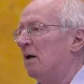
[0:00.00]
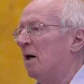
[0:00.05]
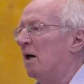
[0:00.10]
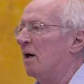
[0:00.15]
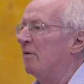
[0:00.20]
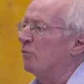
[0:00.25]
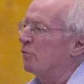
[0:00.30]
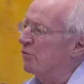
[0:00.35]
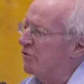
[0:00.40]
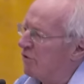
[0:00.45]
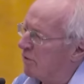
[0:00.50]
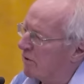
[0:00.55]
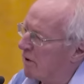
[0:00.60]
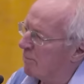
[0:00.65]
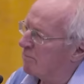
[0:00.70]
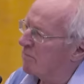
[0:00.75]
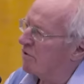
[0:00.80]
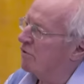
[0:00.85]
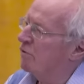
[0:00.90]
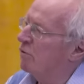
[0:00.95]
I've also
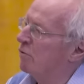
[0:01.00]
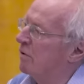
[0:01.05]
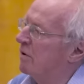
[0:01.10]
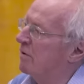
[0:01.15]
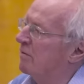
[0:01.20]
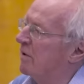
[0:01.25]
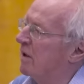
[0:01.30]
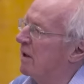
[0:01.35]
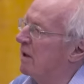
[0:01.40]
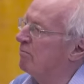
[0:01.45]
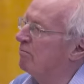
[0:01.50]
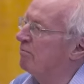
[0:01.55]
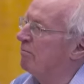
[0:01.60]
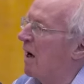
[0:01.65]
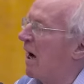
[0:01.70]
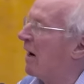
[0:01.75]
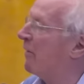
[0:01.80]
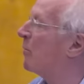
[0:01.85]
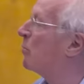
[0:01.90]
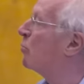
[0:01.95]
come to call it the
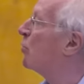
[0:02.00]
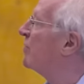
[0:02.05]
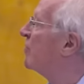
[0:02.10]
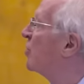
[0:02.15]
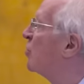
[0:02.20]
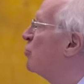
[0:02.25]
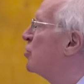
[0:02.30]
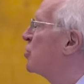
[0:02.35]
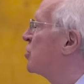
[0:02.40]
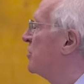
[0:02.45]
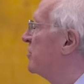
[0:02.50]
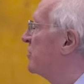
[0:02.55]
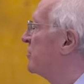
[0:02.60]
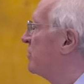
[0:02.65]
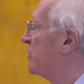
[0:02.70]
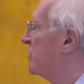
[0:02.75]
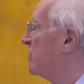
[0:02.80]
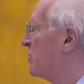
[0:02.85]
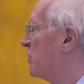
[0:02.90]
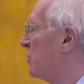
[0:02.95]
Arab
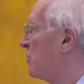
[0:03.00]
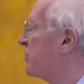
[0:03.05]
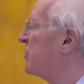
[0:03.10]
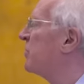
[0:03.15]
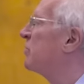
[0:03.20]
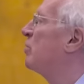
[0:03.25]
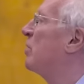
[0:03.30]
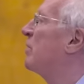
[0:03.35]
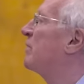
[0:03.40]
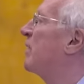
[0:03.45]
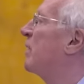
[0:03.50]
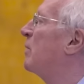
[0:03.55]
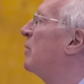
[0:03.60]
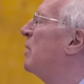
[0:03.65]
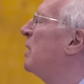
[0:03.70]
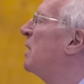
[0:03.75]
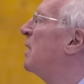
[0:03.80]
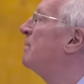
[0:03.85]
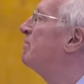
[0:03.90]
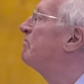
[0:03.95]
Revolutions, which, of course, is what they
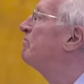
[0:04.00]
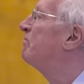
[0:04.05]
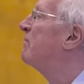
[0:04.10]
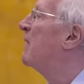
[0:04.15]
were.